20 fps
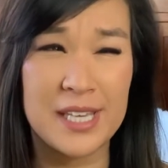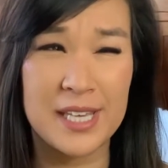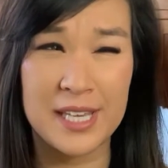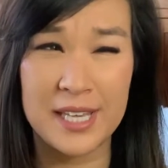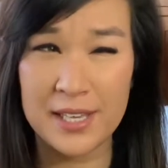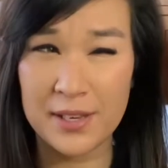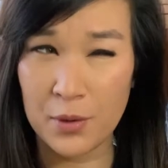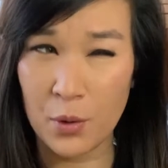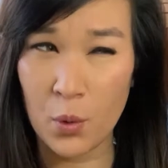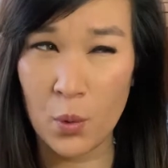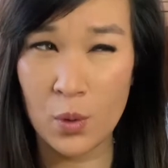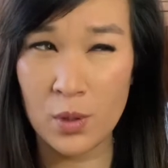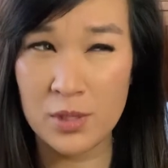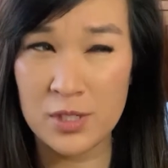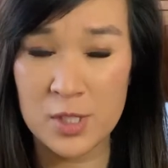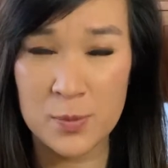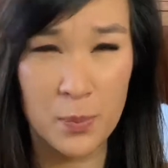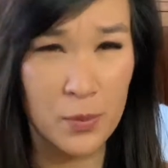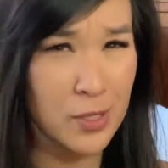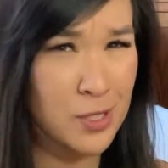
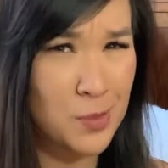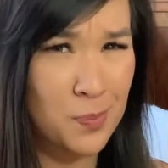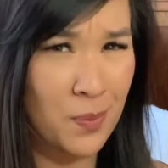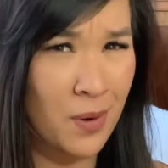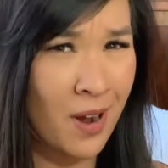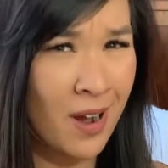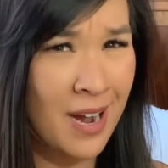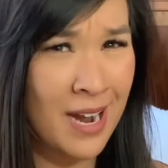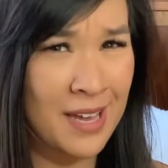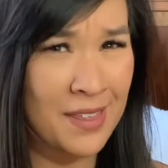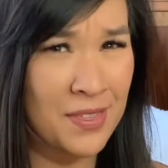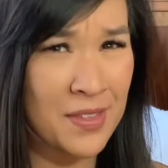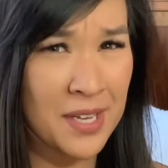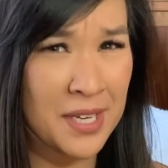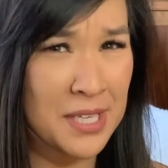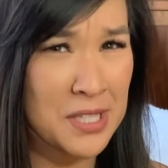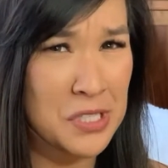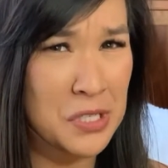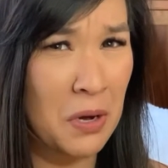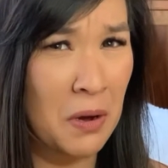Keyhole sports bra, I
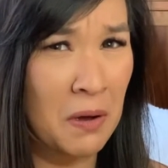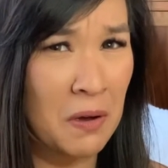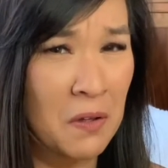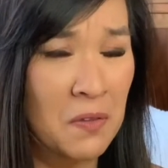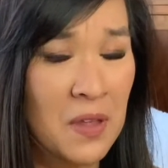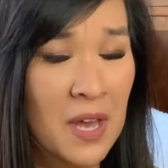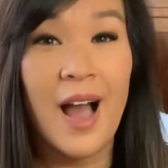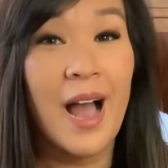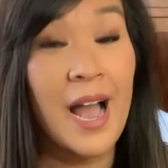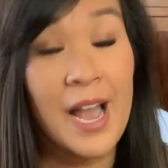think it's called.